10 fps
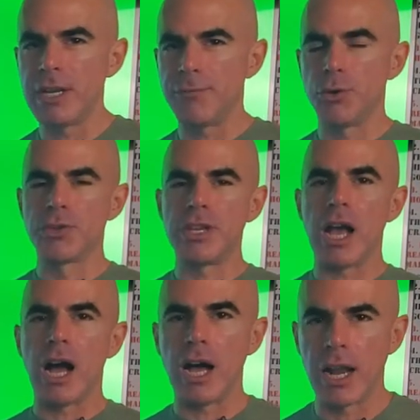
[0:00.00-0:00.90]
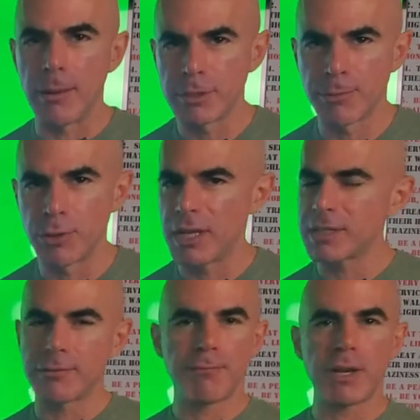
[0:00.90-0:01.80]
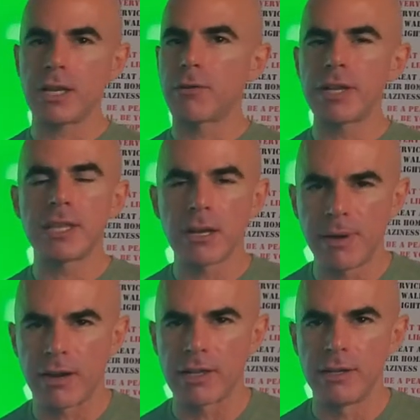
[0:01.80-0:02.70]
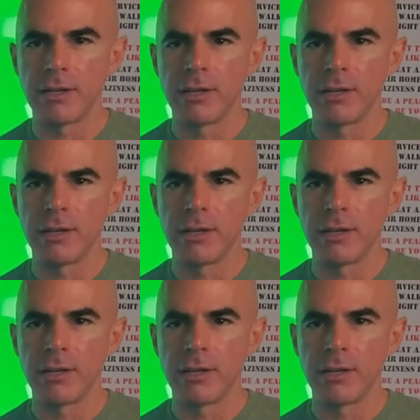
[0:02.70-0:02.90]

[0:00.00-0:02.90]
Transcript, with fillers: And if you're the, uh, an entrepreneur, that's the fucking great thing about it.